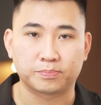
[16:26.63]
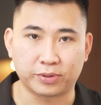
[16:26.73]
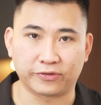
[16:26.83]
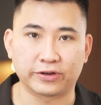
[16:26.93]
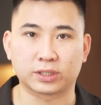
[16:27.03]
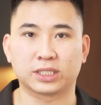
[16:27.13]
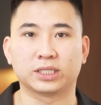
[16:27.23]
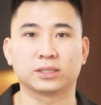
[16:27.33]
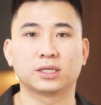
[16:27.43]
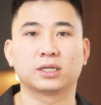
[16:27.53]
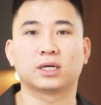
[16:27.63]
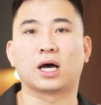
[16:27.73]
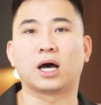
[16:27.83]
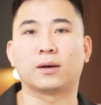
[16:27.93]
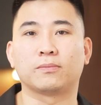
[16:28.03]
perfectly
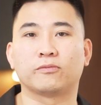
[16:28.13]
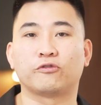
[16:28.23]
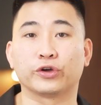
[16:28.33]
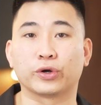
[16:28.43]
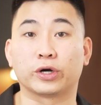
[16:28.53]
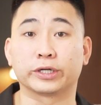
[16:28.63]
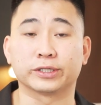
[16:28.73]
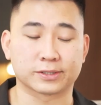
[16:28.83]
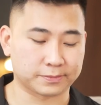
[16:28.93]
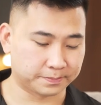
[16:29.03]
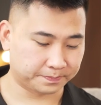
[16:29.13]
for your audience.